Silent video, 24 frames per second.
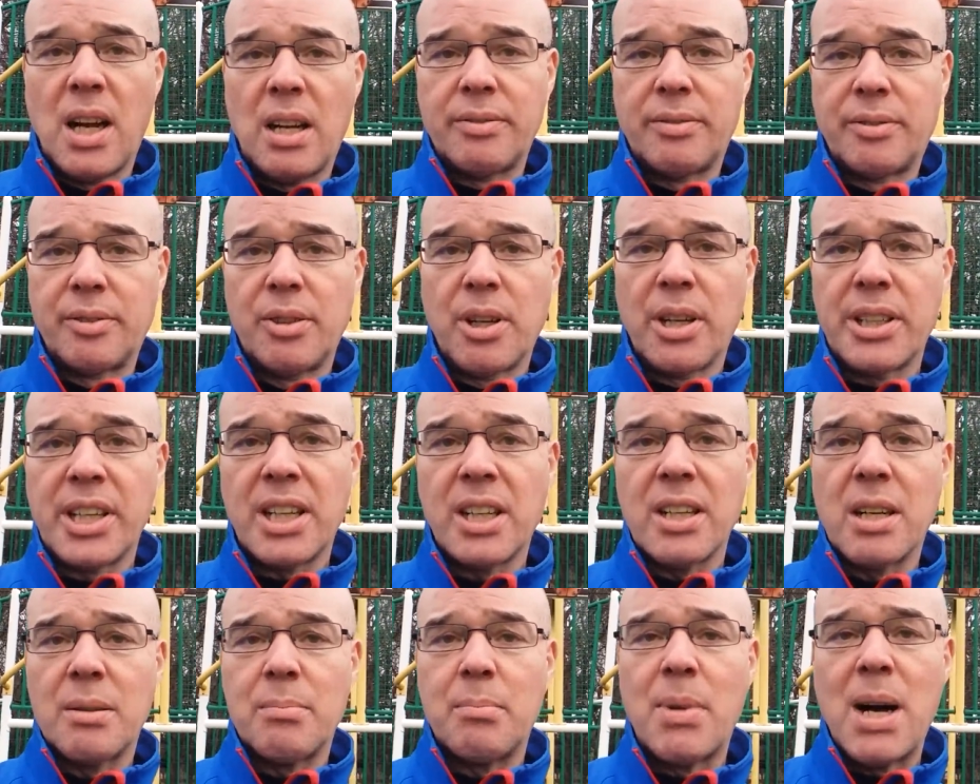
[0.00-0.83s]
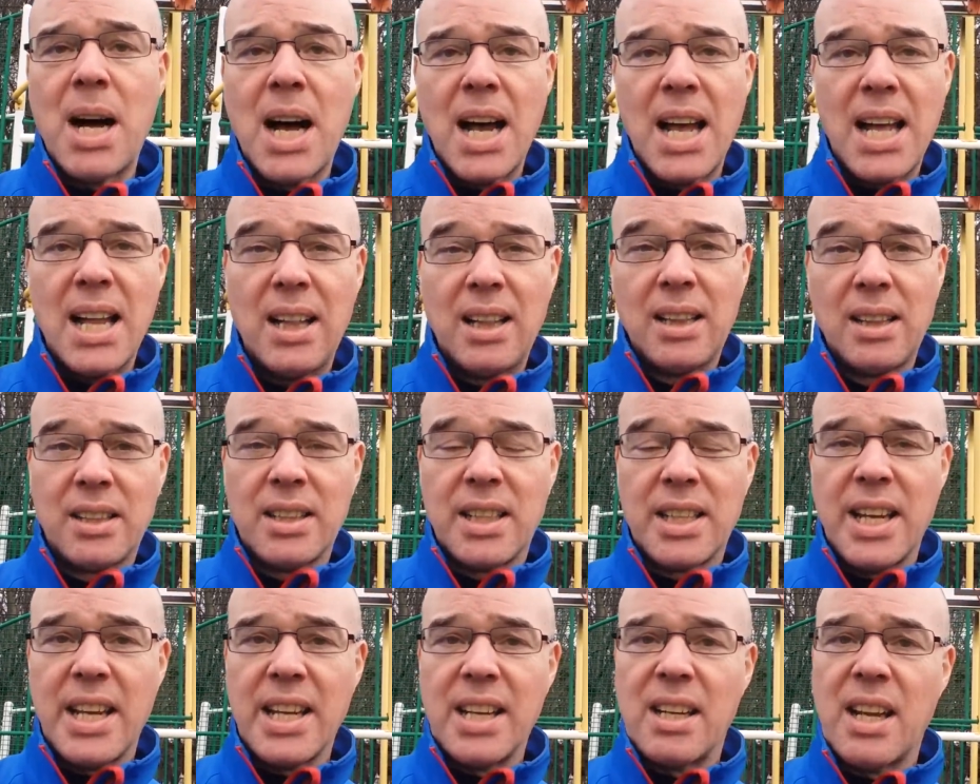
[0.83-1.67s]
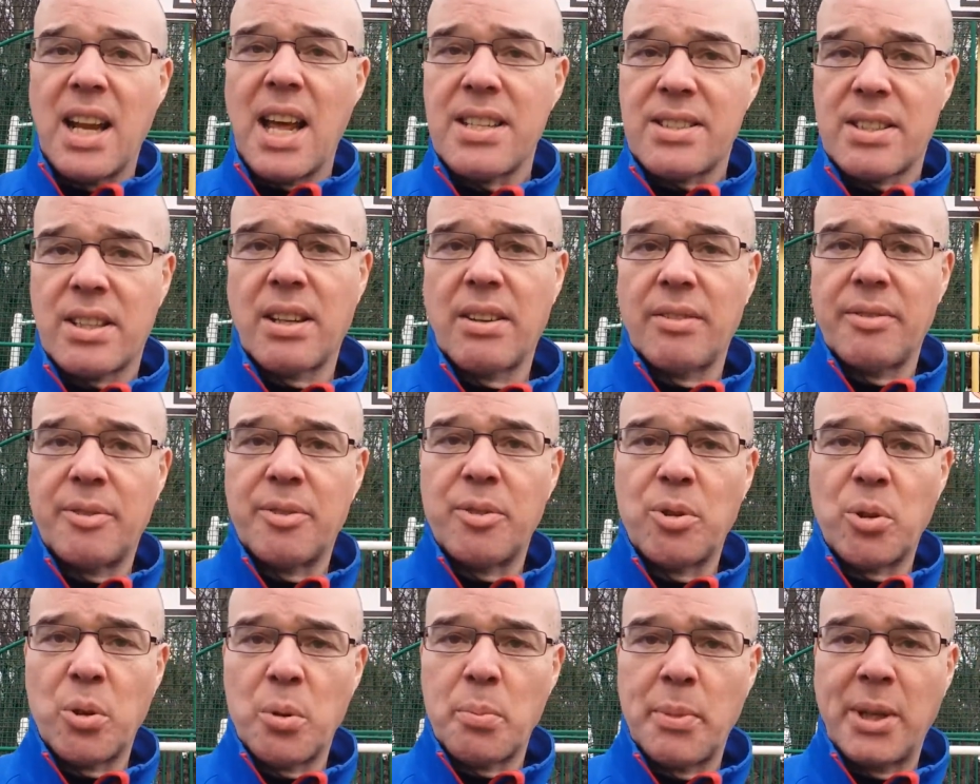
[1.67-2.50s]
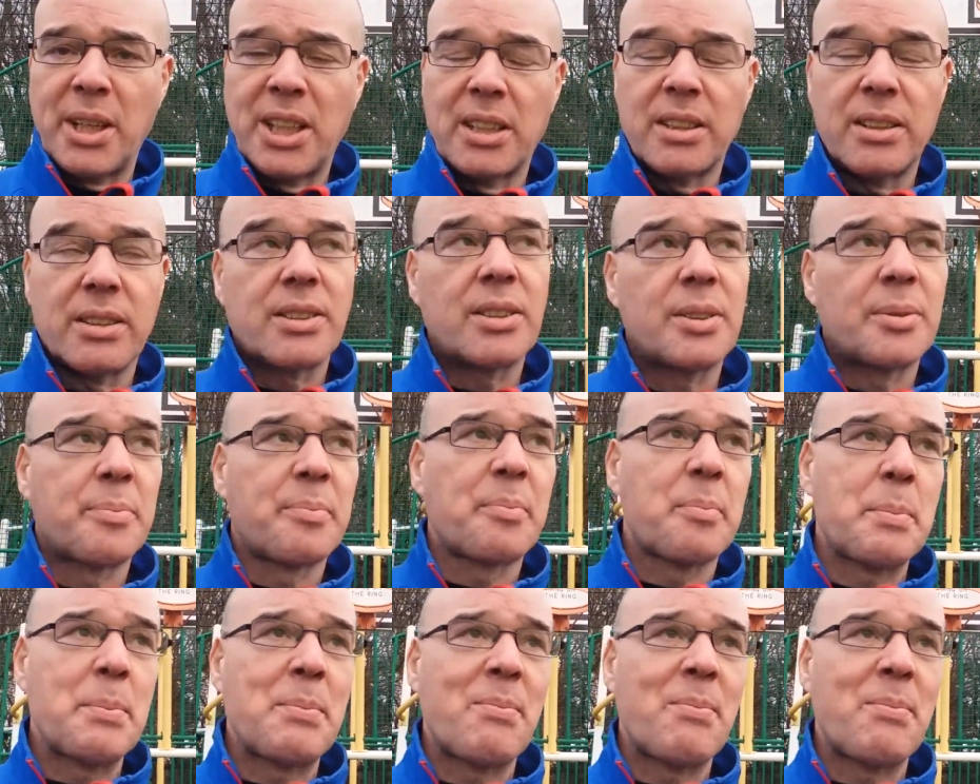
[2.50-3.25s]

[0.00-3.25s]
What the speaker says: of running a mile in less than 4 minutes.